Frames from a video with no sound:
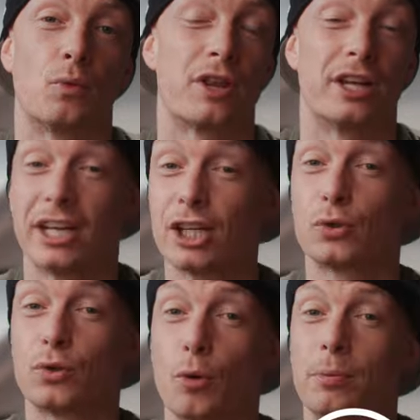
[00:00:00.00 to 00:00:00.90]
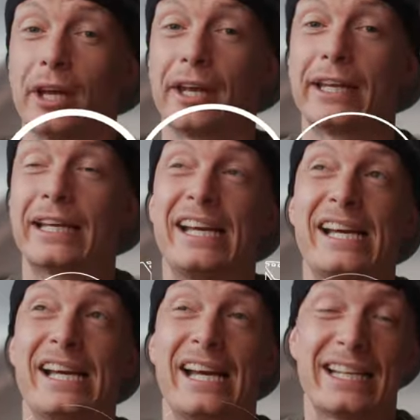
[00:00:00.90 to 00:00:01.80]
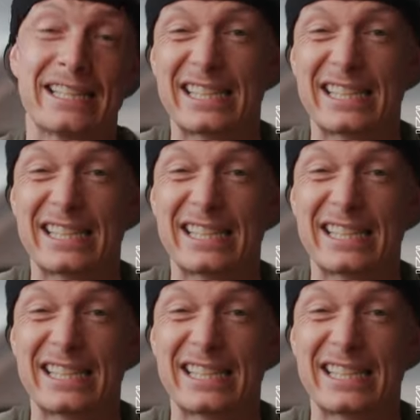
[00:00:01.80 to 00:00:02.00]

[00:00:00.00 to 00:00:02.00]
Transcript: with Little to No Planning and